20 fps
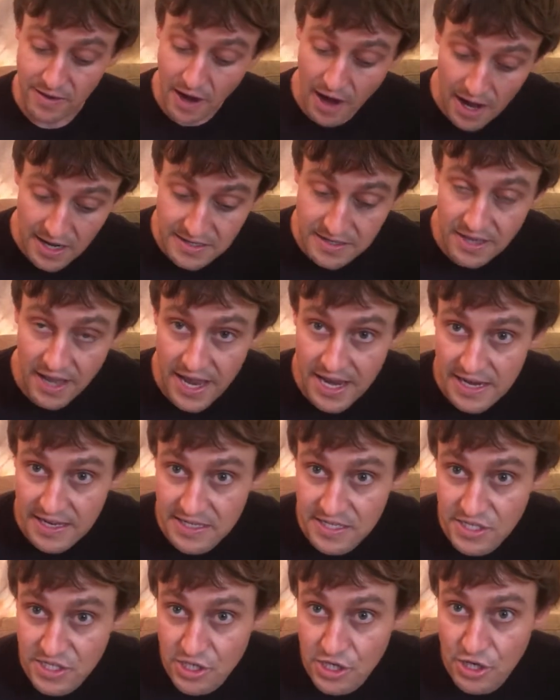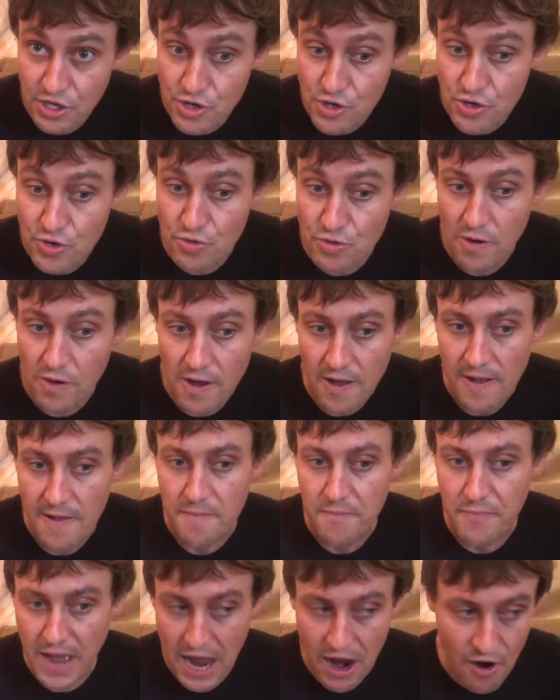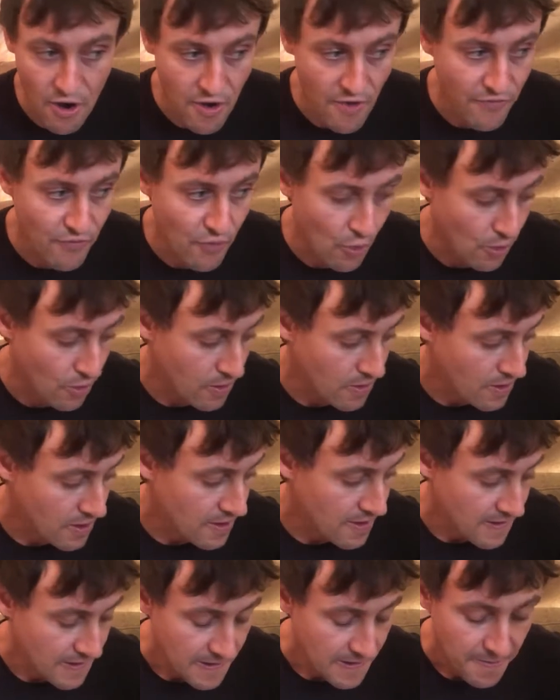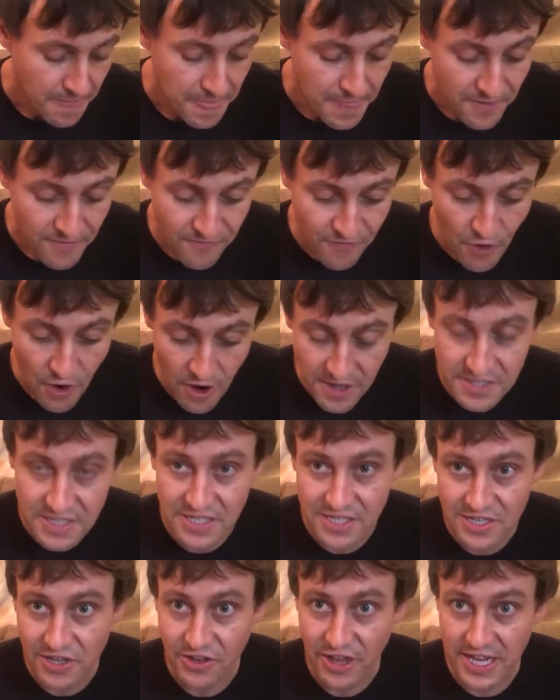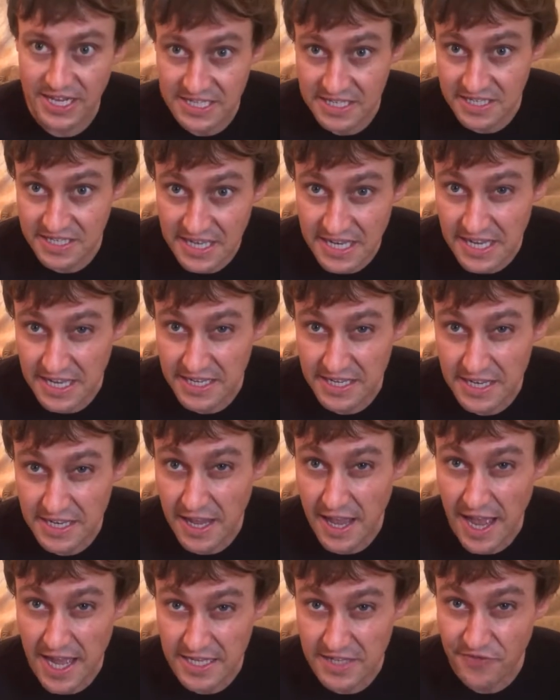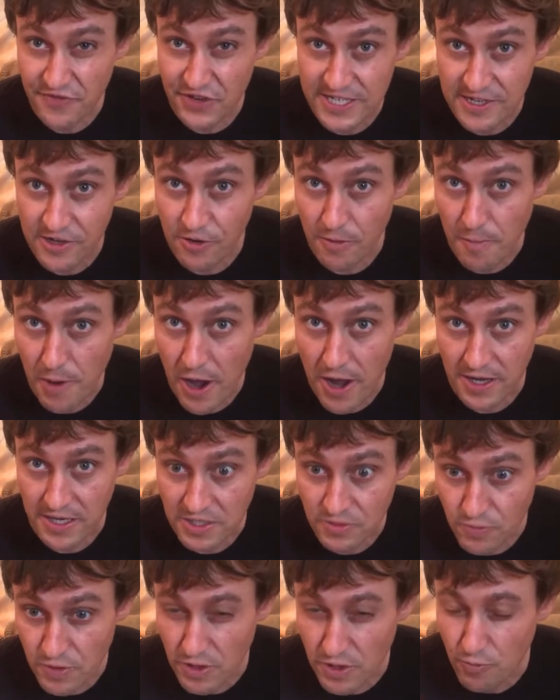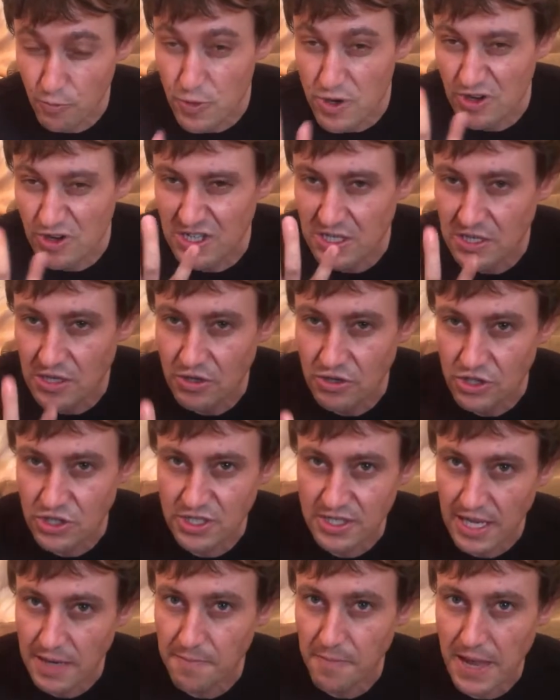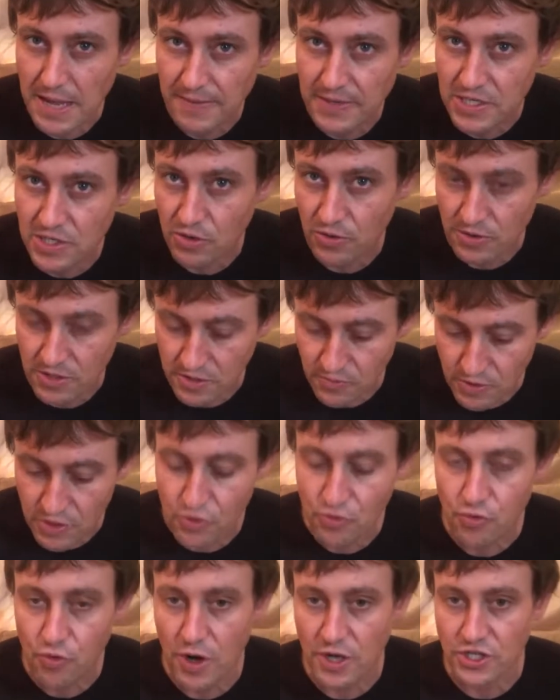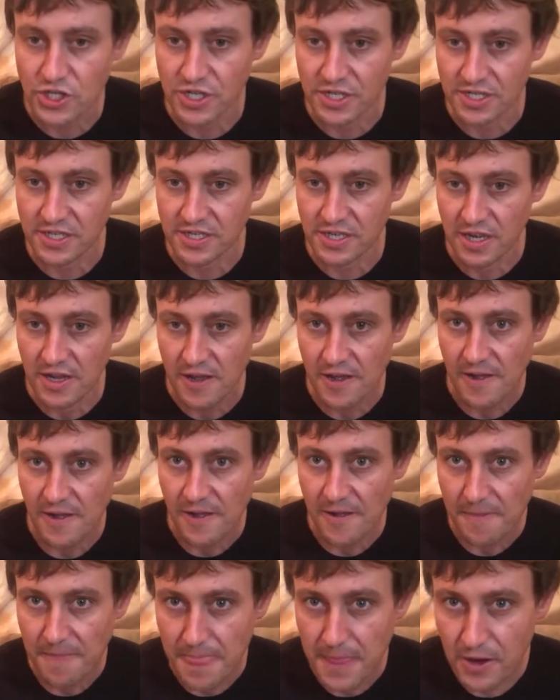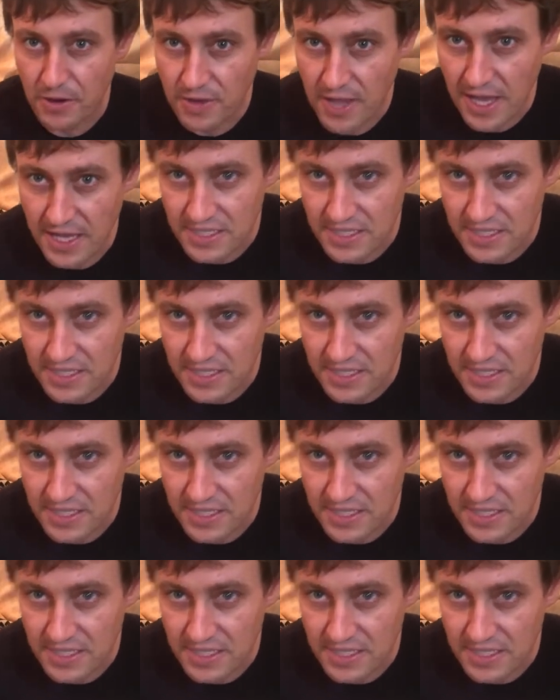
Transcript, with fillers: God's light is too powerful for us to like see it as physical bodies. We are, we are still just like baby souls. It would crush us. Okay,